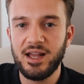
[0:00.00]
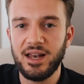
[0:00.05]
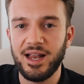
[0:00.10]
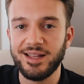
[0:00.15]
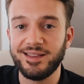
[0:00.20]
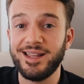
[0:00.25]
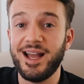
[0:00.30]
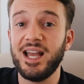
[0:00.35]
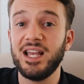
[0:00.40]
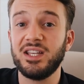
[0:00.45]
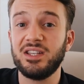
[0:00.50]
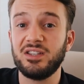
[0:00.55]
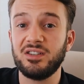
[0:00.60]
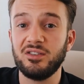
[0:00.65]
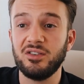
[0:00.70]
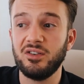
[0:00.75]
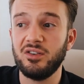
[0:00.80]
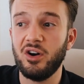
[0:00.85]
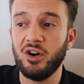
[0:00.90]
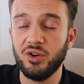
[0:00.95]
Like, that is
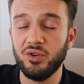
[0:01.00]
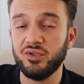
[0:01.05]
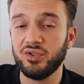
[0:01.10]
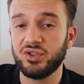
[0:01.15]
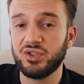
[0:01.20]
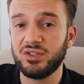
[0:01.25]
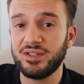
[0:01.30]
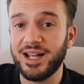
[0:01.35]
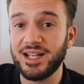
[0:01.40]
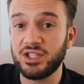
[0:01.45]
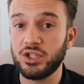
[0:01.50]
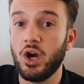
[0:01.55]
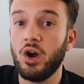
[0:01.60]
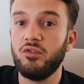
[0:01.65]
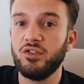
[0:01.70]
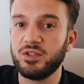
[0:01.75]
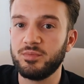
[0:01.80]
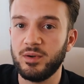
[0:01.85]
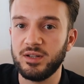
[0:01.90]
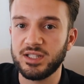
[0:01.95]
on us. That's our
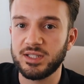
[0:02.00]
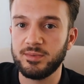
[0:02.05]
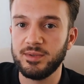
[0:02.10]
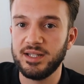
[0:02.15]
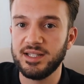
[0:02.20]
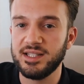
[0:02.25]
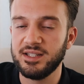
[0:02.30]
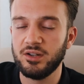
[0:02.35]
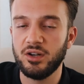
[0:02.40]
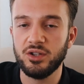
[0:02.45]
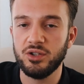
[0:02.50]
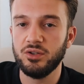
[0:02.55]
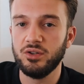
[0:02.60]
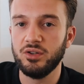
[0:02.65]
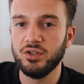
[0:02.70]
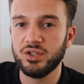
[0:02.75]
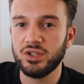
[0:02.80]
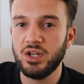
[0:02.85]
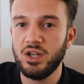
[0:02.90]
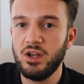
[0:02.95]
responsibility, not
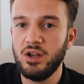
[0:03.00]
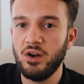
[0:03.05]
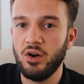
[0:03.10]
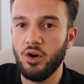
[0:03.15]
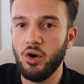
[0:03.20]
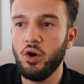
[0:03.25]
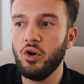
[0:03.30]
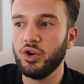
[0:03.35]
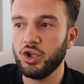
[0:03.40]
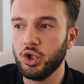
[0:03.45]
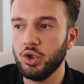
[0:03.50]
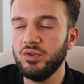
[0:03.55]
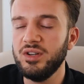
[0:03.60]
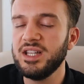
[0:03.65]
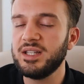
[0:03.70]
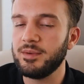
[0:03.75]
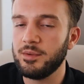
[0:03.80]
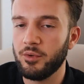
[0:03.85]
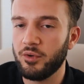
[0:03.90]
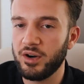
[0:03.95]
yours. All you
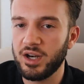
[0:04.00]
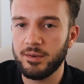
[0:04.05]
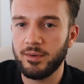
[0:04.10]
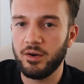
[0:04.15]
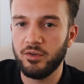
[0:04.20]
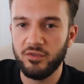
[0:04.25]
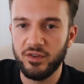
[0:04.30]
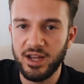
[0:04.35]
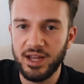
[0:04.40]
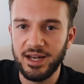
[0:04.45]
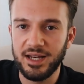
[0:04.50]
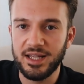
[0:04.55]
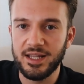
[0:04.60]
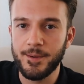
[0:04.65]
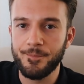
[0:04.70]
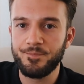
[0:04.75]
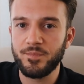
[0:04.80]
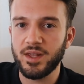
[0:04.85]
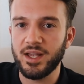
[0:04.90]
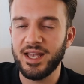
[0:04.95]
need to be worrying about really
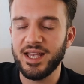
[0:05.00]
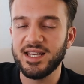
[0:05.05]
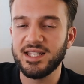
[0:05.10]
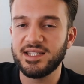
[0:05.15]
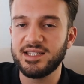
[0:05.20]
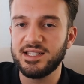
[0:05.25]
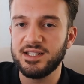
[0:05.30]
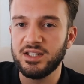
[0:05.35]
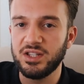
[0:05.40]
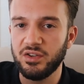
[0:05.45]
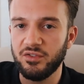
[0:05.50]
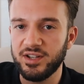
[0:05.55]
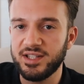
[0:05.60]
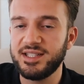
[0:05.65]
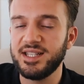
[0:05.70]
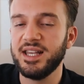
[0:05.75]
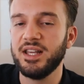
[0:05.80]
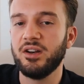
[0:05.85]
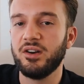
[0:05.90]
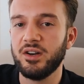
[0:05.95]
is the
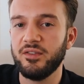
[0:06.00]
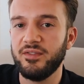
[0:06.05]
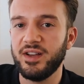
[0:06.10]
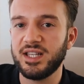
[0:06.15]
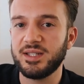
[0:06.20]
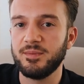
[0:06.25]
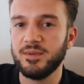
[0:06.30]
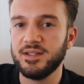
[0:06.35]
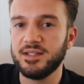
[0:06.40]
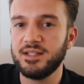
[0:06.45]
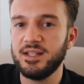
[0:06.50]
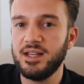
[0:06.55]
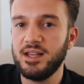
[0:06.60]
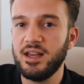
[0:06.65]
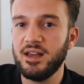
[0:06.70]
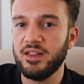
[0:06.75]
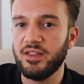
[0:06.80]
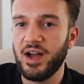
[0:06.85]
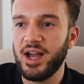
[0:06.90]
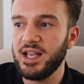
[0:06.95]
return on investment.
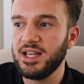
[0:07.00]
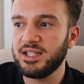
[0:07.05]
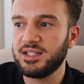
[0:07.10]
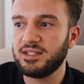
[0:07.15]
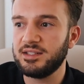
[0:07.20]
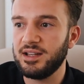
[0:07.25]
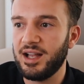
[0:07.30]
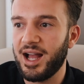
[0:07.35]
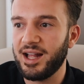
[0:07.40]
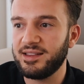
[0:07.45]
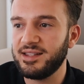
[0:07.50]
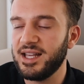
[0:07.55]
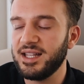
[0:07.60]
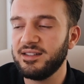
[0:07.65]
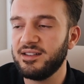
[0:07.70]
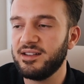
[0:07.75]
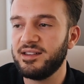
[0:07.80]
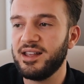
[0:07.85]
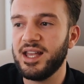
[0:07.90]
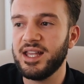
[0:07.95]
That is, at the end
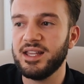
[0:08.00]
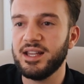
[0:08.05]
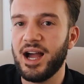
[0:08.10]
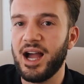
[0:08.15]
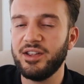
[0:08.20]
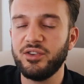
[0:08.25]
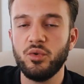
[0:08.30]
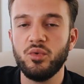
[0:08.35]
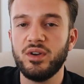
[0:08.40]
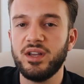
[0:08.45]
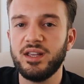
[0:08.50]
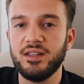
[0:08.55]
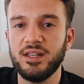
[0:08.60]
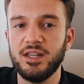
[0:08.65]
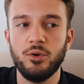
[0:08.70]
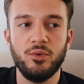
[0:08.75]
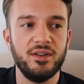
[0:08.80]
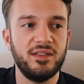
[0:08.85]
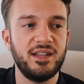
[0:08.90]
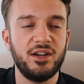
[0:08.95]
of the day, I don't,
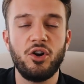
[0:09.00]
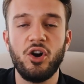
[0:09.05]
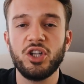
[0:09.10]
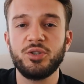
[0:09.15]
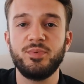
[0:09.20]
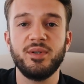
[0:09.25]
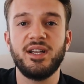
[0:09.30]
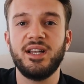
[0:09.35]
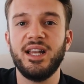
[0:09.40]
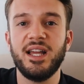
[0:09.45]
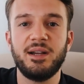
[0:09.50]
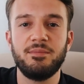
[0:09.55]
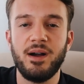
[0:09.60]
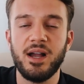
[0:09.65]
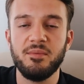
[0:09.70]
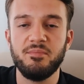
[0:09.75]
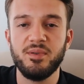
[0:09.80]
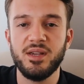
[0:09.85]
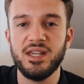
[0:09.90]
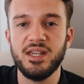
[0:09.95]
you know, the cost per click
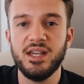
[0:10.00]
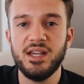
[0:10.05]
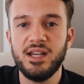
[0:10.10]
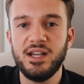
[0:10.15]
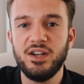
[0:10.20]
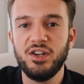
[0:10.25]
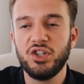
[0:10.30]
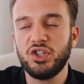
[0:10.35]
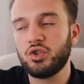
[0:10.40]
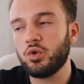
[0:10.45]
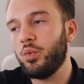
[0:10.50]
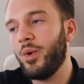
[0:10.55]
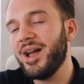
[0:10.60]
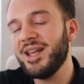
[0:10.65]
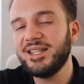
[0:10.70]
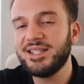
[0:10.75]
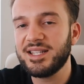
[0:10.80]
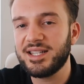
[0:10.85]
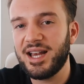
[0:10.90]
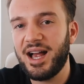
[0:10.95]
might be
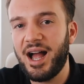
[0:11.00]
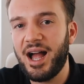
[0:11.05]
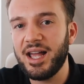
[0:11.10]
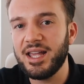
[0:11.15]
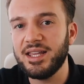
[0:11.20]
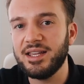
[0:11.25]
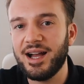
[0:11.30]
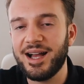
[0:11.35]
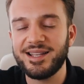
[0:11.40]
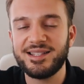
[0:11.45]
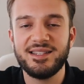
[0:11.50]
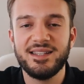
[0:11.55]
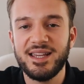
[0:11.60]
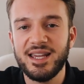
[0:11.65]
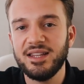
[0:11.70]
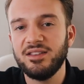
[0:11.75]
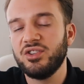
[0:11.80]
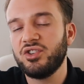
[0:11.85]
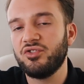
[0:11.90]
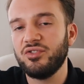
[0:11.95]
twice as high as the
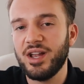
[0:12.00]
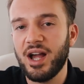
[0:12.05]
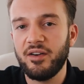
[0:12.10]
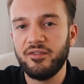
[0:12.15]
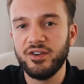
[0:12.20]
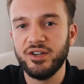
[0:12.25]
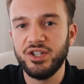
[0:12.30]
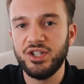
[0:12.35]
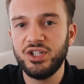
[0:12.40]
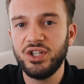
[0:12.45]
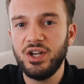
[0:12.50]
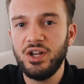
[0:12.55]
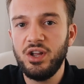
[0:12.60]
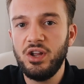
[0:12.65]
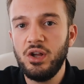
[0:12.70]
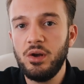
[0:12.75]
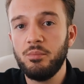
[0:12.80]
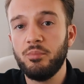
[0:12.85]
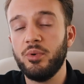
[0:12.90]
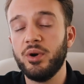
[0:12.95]
industry average,
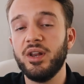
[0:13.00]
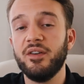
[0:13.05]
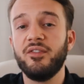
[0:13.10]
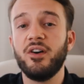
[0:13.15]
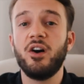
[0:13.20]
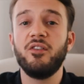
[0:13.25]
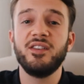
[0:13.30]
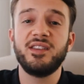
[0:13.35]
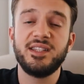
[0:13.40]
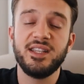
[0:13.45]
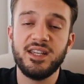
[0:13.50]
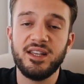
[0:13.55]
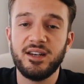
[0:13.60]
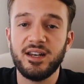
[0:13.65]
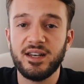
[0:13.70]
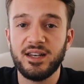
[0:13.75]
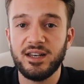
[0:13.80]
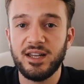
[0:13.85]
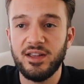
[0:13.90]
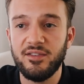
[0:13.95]
but if our
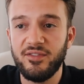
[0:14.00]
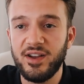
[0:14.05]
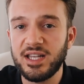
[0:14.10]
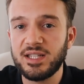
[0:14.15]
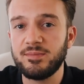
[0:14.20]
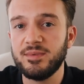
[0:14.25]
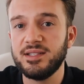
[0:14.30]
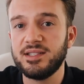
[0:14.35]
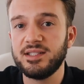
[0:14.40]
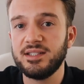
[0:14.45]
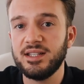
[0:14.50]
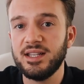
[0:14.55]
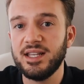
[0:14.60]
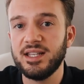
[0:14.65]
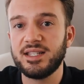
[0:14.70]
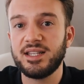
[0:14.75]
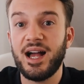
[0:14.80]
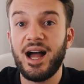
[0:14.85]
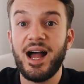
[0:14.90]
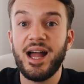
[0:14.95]
return on investment
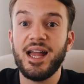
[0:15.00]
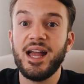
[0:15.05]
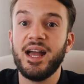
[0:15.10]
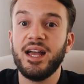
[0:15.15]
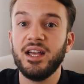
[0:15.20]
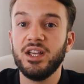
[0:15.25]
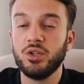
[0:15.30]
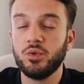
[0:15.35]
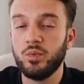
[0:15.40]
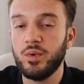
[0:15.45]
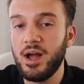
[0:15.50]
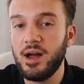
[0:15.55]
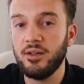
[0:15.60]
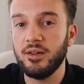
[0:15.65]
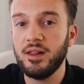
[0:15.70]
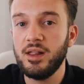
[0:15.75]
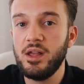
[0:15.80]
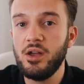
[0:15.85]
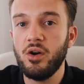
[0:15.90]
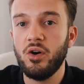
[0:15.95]
is higher as
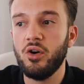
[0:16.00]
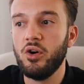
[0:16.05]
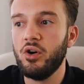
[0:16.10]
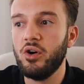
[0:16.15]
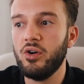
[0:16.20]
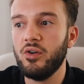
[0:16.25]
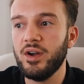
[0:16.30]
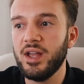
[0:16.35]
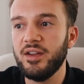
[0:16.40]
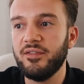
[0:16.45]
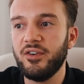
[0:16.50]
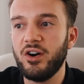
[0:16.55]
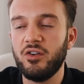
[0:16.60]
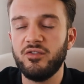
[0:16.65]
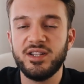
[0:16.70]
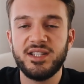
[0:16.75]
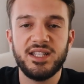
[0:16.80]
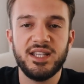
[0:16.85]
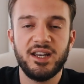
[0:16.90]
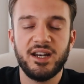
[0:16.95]
well, or if our
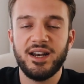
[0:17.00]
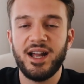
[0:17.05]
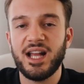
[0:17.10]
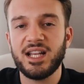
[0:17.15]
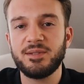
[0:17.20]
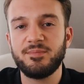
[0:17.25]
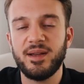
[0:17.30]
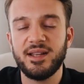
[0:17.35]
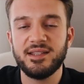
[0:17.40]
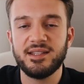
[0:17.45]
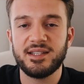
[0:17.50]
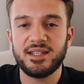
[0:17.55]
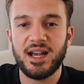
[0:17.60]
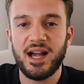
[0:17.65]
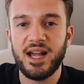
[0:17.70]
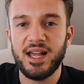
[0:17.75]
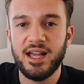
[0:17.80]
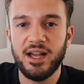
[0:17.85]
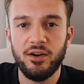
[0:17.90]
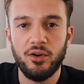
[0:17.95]
return on ad spend is
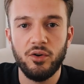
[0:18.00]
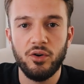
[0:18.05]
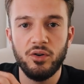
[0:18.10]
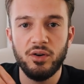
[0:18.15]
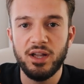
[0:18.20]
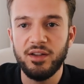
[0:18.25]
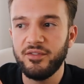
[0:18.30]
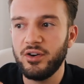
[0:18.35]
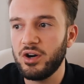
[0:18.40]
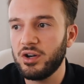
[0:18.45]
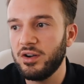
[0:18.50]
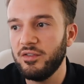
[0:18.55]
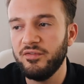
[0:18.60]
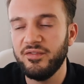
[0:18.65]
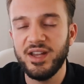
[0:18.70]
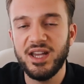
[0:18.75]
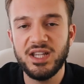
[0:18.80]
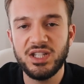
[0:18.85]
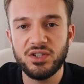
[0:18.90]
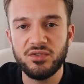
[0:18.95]
higher, or if our
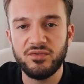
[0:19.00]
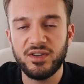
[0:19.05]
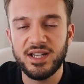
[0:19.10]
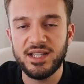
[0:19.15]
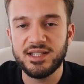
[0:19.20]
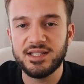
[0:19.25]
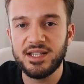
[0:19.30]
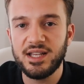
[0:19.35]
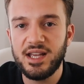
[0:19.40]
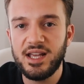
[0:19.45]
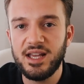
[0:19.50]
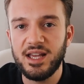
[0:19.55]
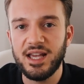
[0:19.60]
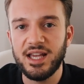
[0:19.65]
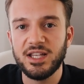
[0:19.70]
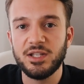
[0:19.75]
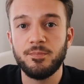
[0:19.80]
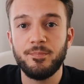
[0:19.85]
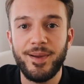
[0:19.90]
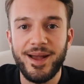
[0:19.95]
conversion rate
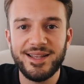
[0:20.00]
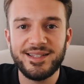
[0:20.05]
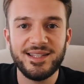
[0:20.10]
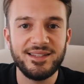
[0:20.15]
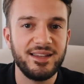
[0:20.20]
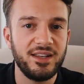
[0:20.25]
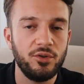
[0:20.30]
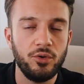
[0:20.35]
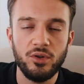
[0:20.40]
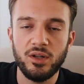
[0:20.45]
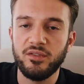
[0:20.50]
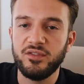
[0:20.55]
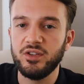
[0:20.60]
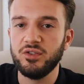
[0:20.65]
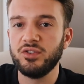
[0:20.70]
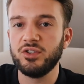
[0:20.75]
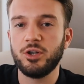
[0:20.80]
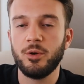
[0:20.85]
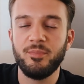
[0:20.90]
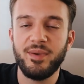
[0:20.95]
is better than all of the
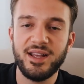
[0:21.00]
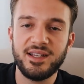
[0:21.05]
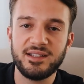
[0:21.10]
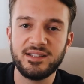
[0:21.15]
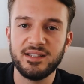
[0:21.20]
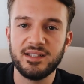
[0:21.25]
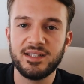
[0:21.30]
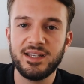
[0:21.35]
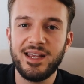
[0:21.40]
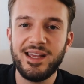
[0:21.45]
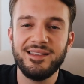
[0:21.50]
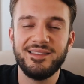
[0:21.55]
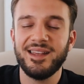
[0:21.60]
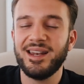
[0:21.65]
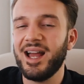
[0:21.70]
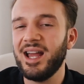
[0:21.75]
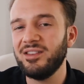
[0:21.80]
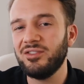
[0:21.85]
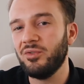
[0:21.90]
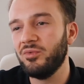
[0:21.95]
other competitors, then
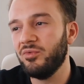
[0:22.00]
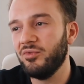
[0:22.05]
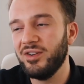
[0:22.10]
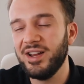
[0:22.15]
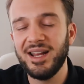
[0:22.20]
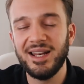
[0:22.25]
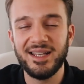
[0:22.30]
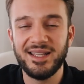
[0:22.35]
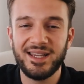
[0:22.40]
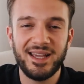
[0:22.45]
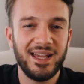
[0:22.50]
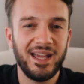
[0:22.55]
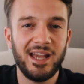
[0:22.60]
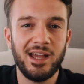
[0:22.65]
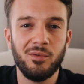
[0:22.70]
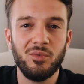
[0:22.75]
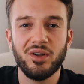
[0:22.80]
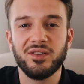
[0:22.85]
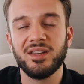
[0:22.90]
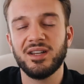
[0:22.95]
I don't really
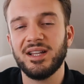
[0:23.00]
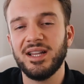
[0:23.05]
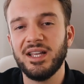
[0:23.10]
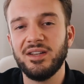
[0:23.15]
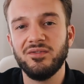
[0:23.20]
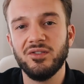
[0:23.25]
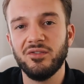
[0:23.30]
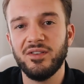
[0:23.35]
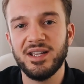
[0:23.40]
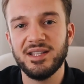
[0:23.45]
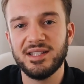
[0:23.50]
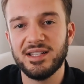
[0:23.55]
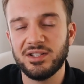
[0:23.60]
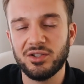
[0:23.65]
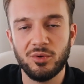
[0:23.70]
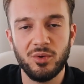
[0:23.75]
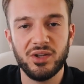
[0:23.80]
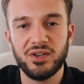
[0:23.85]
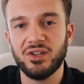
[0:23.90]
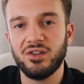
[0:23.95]
care what the click-through rate is
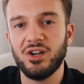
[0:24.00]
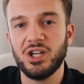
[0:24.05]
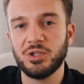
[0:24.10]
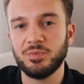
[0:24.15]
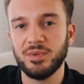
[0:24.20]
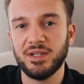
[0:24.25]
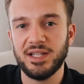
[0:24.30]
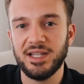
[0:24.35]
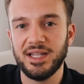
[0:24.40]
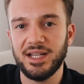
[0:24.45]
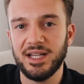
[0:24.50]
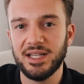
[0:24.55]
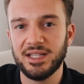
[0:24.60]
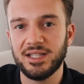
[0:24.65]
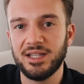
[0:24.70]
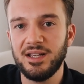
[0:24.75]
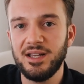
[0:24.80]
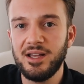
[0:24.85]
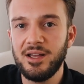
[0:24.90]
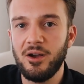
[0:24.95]
or what the cost per click
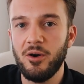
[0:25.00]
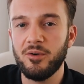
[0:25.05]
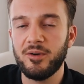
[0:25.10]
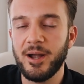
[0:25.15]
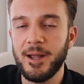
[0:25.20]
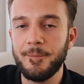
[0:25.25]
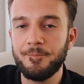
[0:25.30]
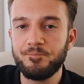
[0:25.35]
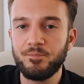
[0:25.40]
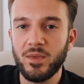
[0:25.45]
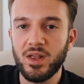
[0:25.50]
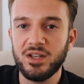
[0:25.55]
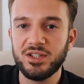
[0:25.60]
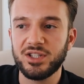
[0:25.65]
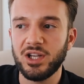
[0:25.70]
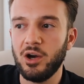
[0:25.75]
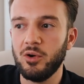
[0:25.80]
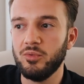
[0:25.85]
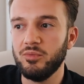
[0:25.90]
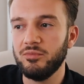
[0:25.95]
is, okay?
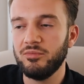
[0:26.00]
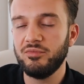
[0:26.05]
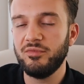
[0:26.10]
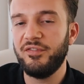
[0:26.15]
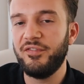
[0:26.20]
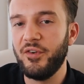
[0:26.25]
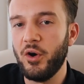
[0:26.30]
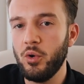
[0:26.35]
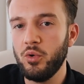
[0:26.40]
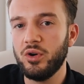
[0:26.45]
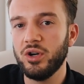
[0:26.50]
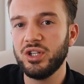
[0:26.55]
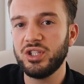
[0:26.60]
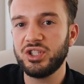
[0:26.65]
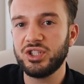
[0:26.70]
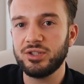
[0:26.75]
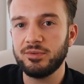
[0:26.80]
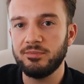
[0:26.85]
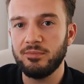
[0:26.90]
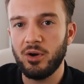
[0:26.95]
So
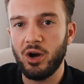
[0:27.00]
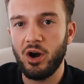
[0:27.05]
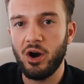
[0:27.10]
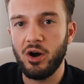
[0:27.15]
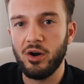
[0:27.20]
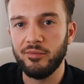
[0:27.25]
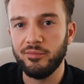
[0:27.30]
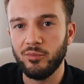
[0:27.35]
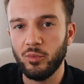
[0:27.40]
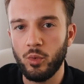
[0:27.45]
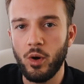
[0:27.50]
focus on